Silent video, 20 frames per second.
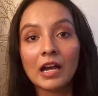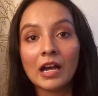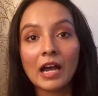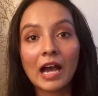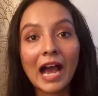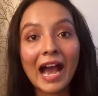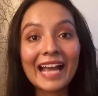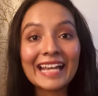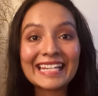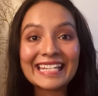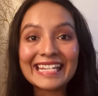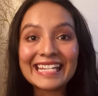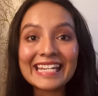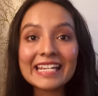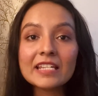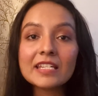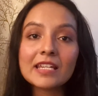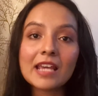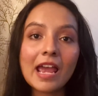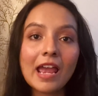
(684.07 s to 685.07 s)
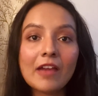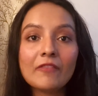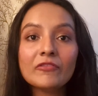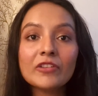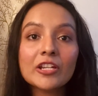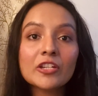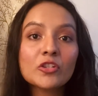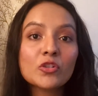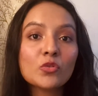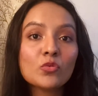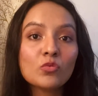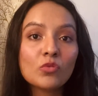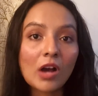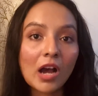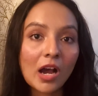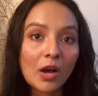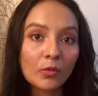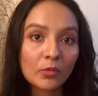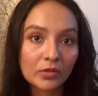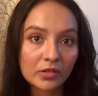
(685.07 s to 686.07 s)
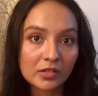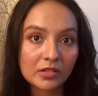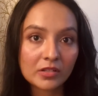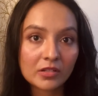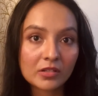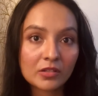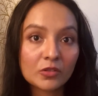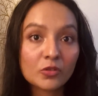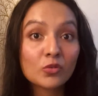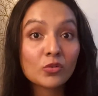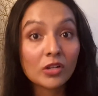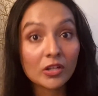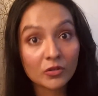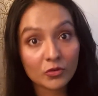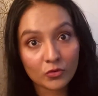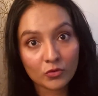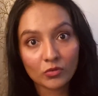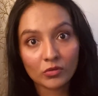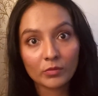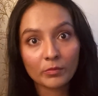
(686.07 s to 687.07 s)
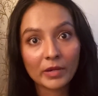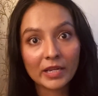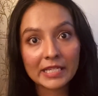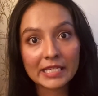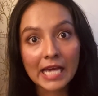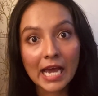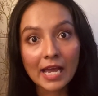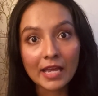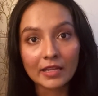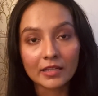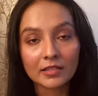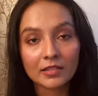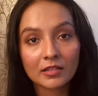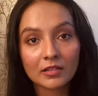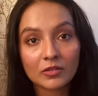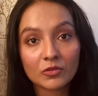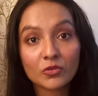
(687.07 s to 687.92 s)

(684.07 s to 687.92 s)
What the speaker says: I eat every 2 hours to control my diet.